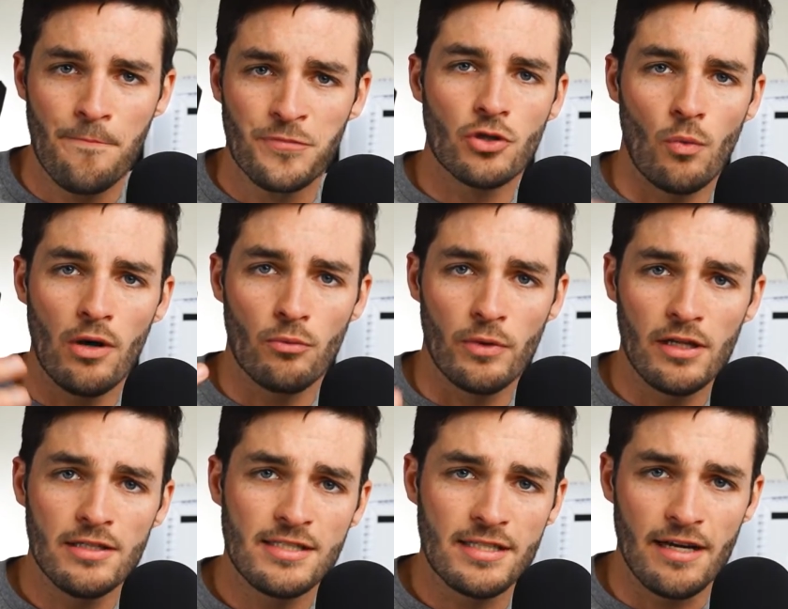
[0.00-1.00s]
So what real
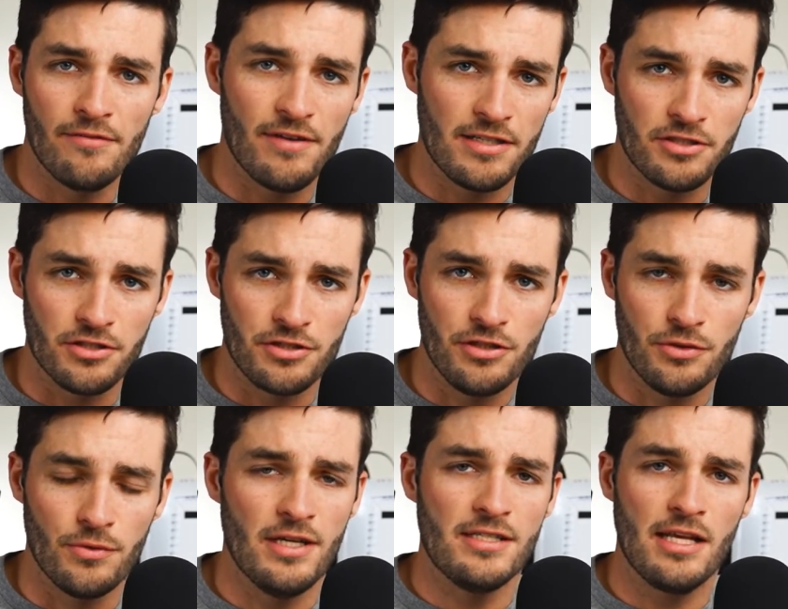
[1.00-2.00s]
estate investors
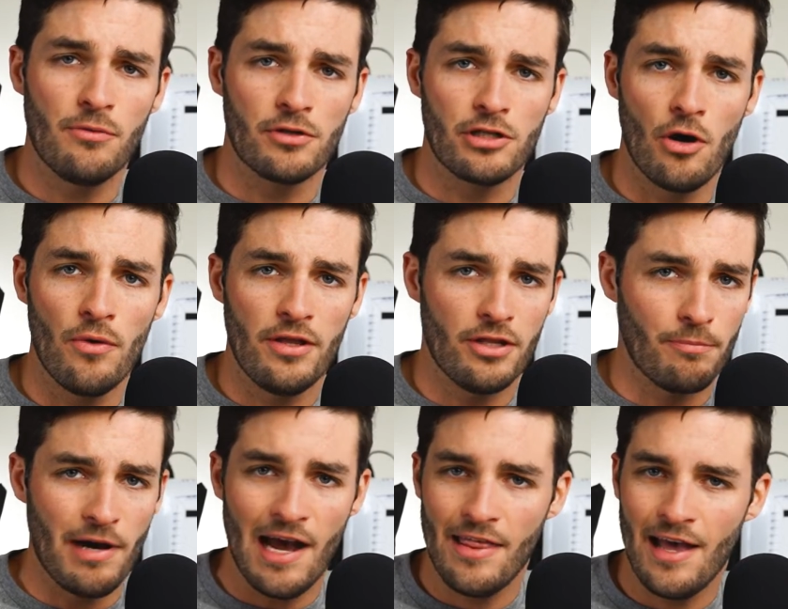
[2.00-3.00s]
do is they will go in, they'll
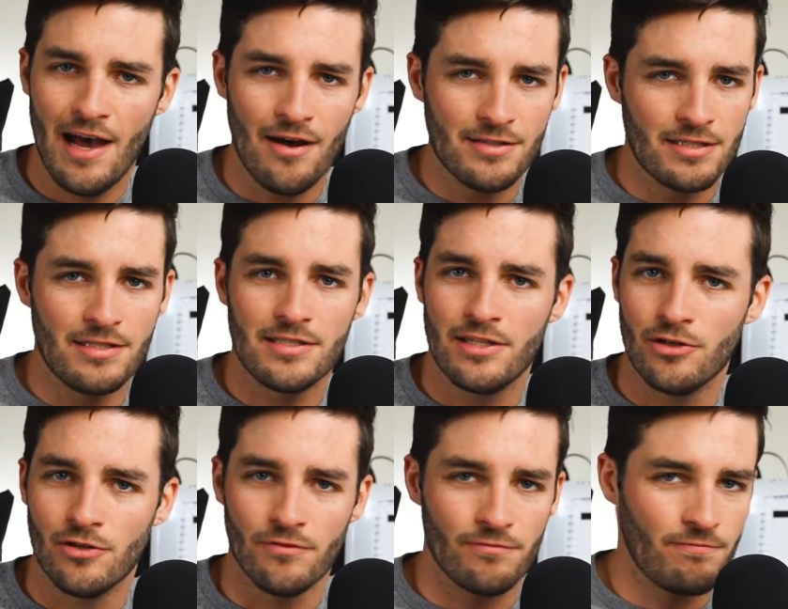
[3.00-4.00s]
buy the houses,
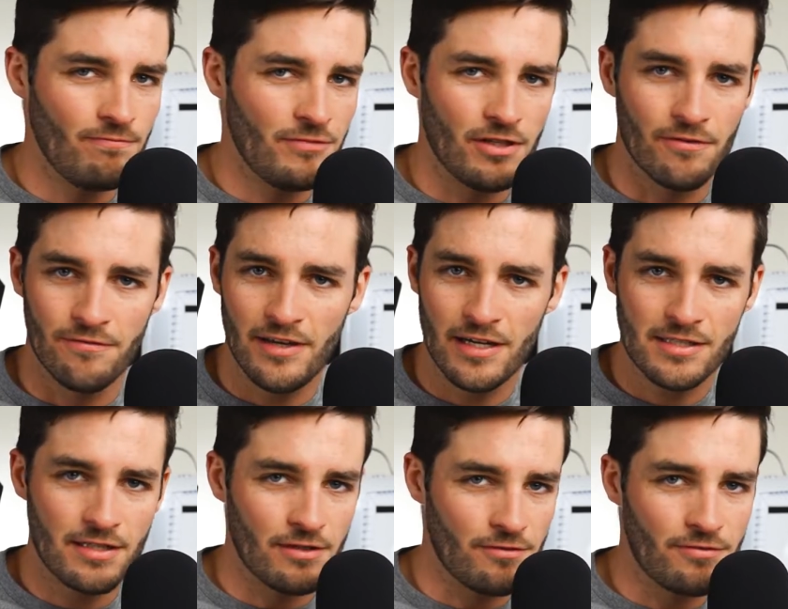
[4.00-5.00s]
they'll fix
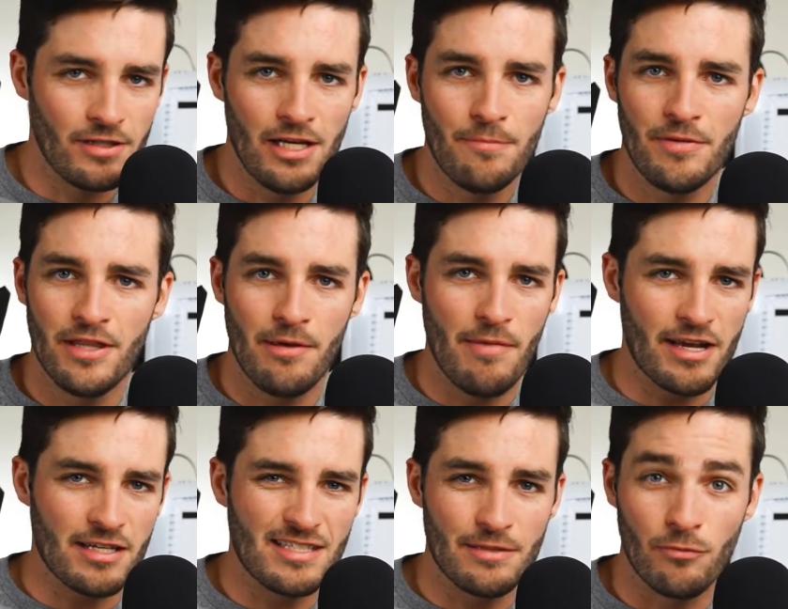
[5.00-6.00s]
and they'll flip and they make
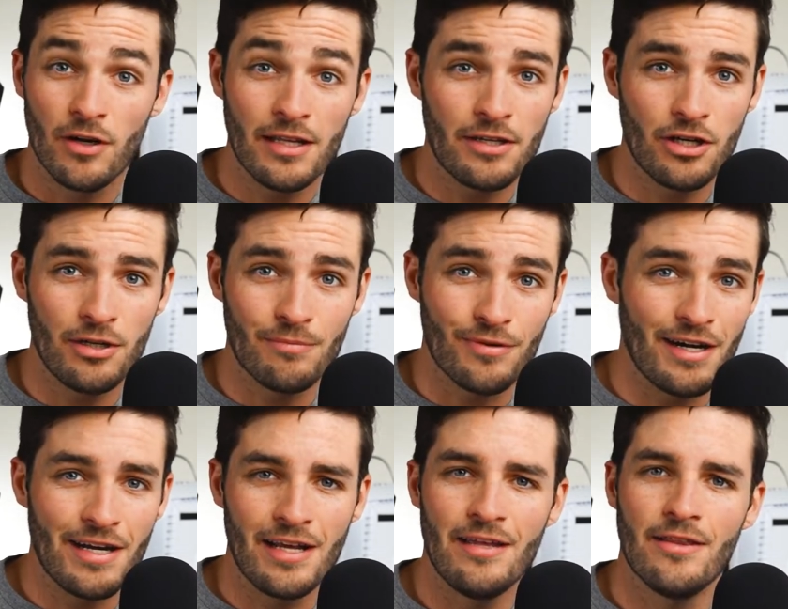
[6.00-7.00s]
it seem really good and
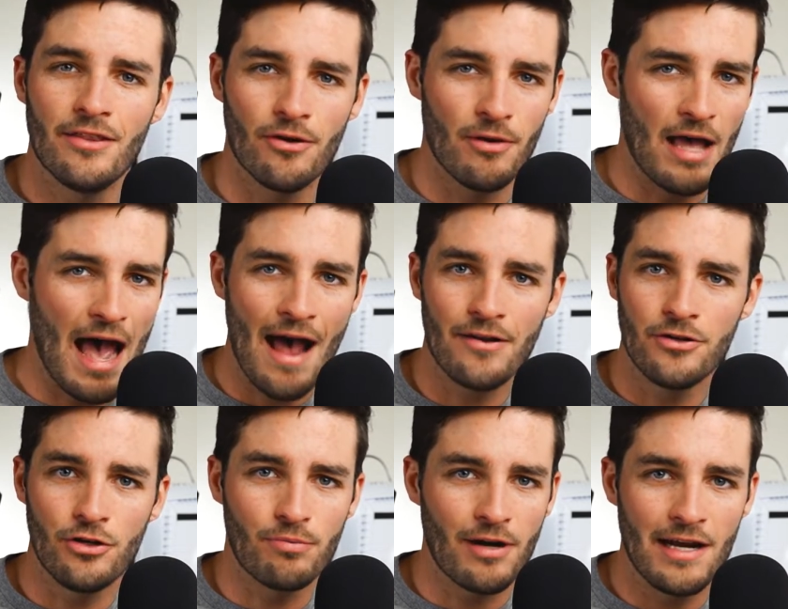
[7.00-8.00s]
pretty, and then they'll add a
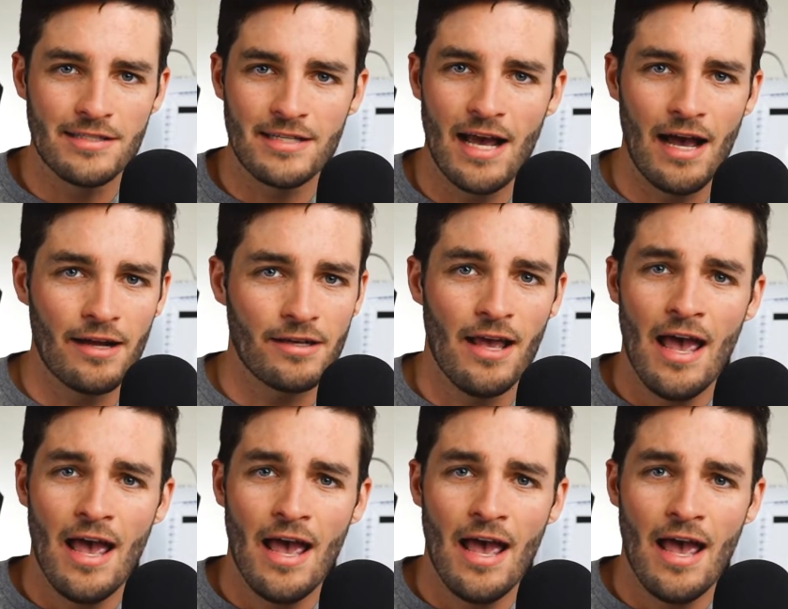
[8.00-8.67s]
new price tag,